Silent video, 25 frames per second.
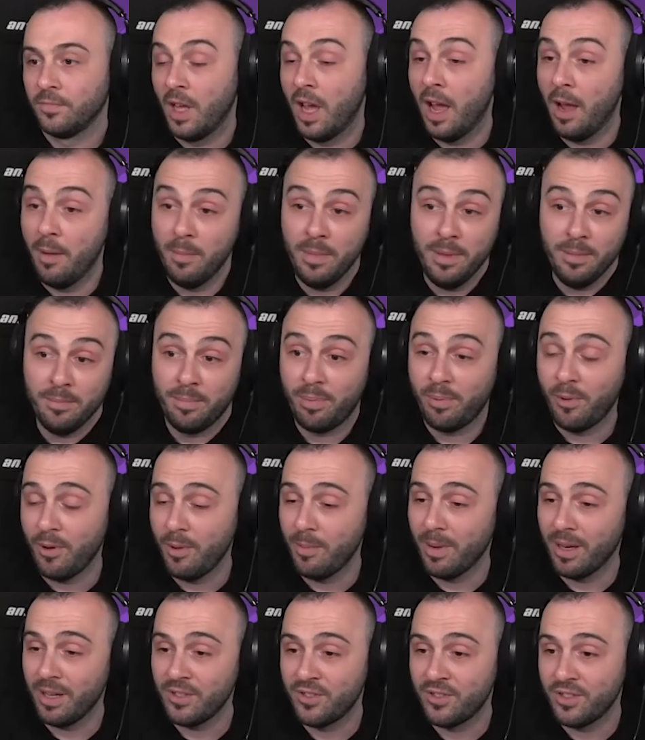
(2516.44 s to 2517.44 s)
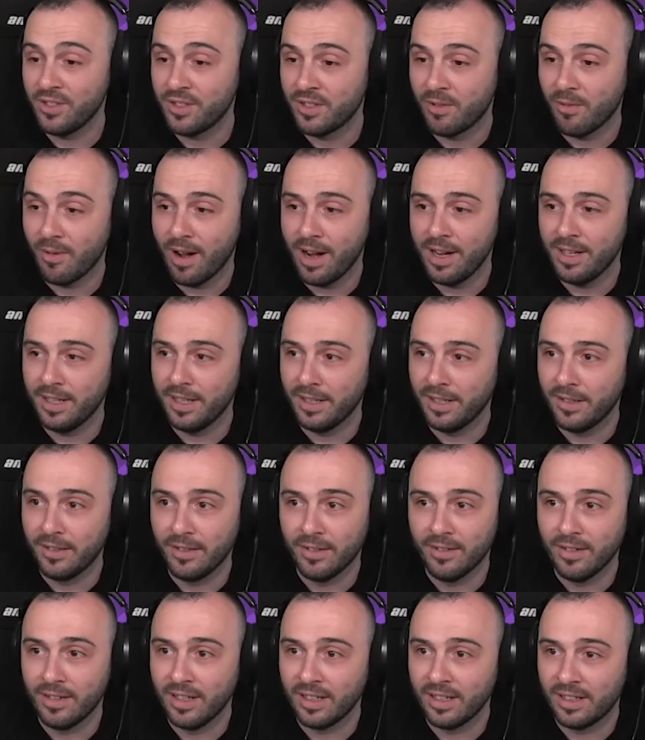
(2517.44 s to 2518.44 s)
I mean, pretty much just grinding,
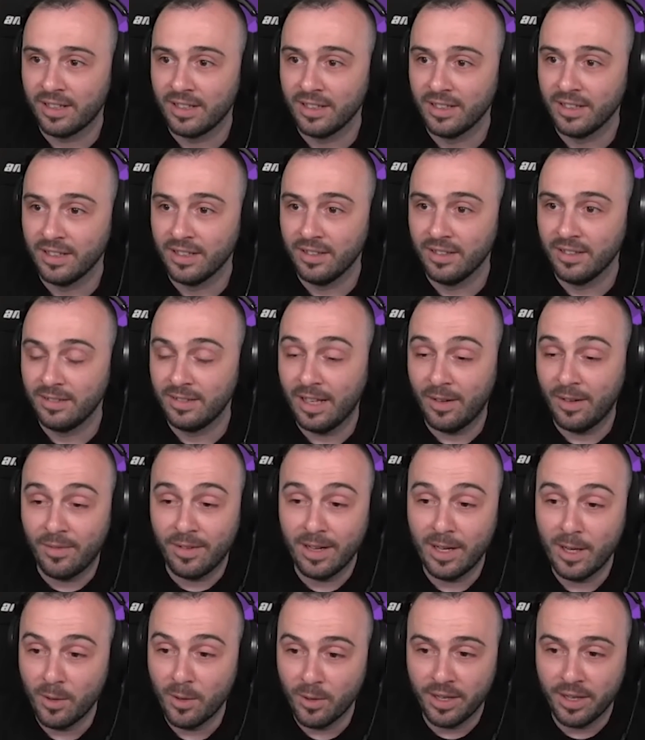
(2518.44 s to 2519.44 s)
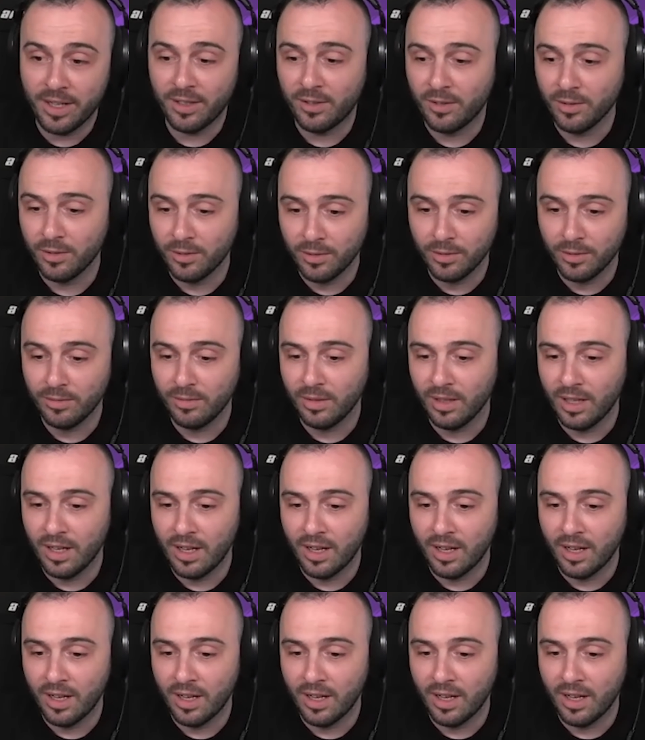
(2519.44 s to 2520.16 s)
like definitely looking to